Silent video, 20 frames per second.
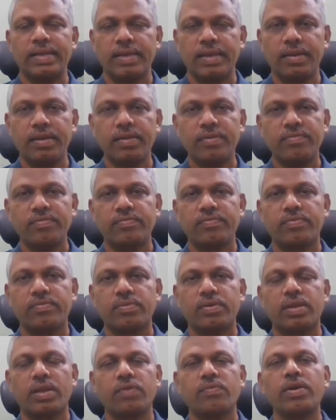end of
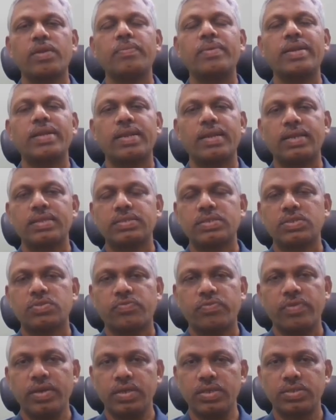requirement analysis
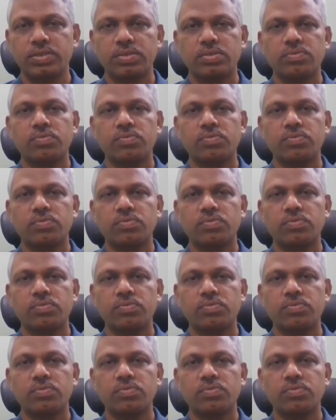phase,